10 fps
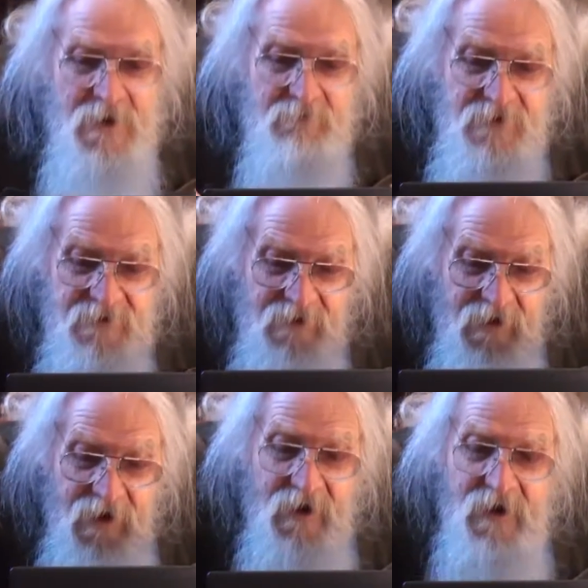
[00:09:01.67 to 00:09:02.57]
have I?
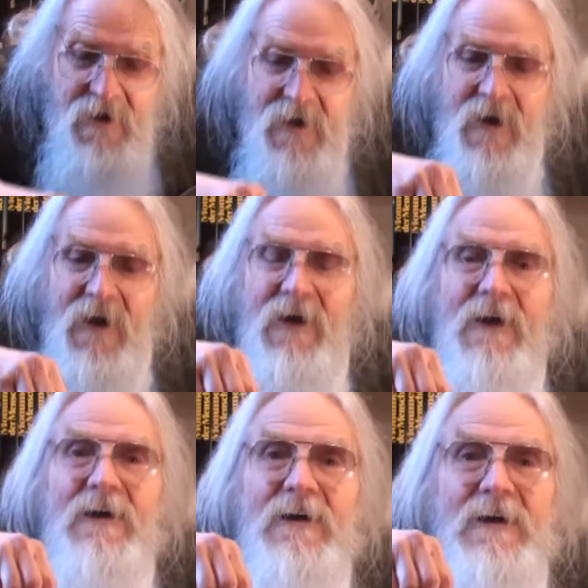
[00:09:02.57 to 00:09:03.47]
Ah,
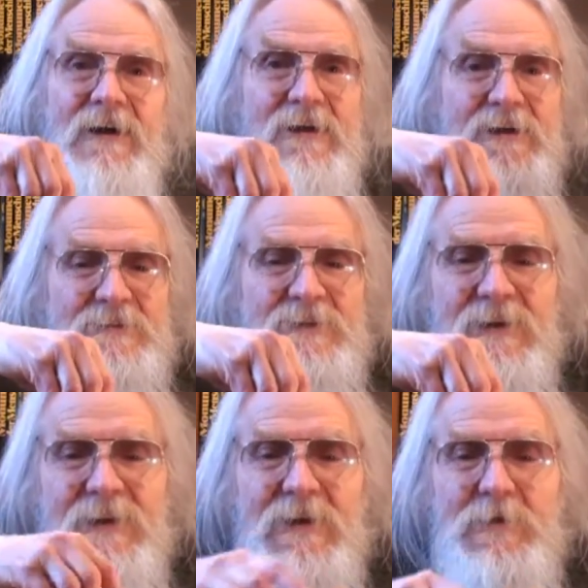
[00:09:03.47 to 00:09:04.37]
here's a
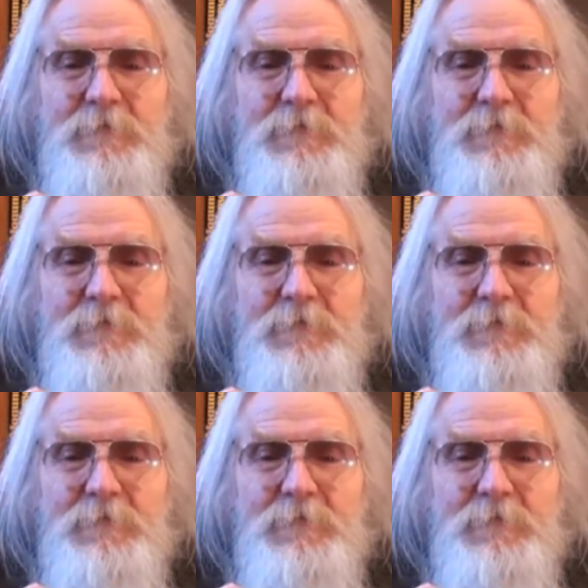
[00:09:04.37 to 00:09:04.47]
little